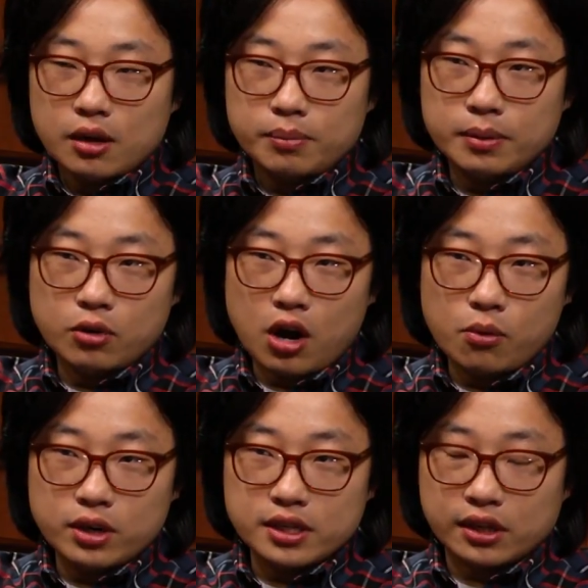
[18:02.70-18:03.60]
people
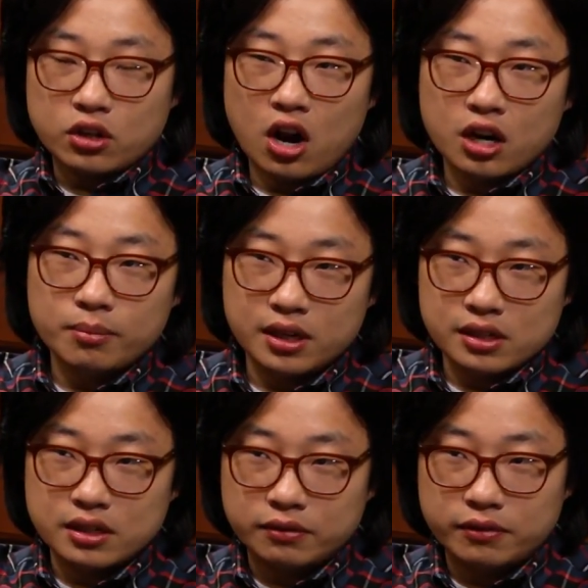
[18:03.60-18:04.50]
always like talk
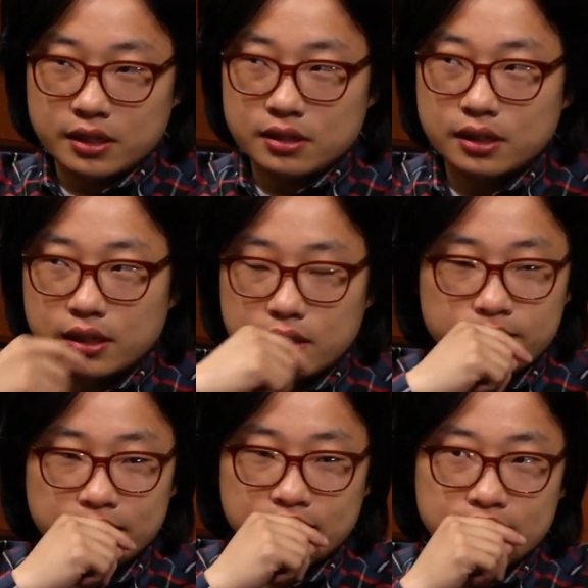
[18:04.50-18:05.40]
amongst their friends. They're like, "Oh
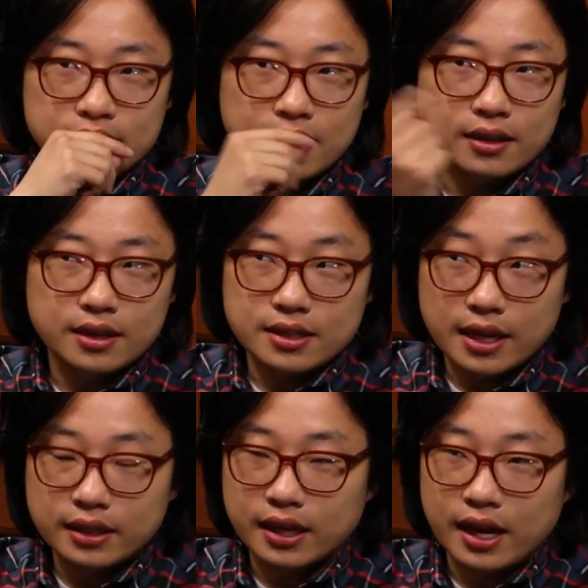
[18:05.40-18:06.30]
my God, is that is
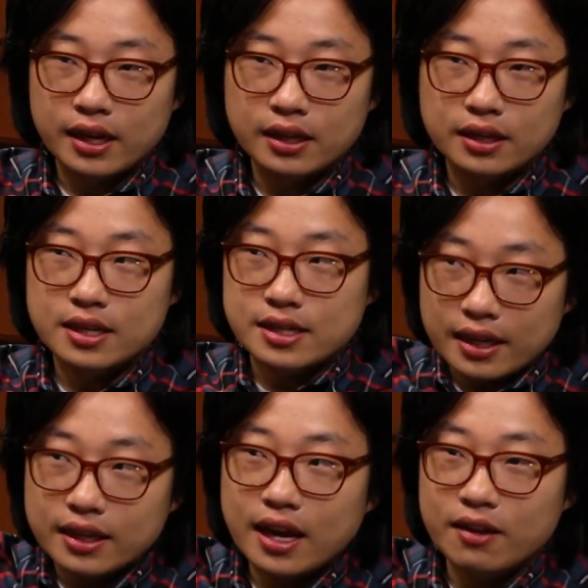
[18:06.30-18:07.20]
that the guy? Is
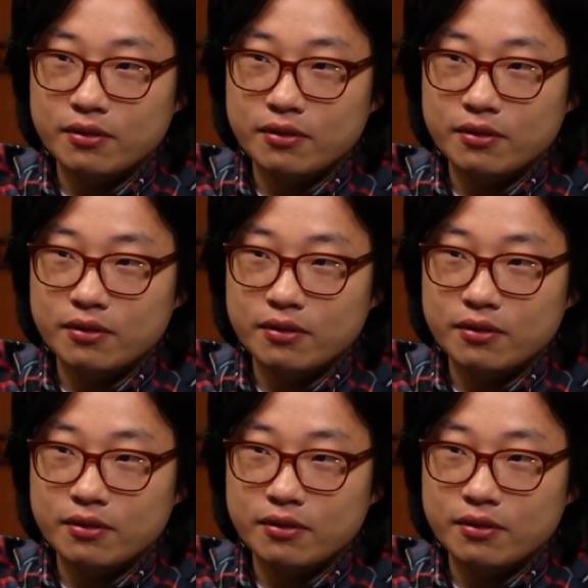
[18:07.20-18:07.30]
that the guy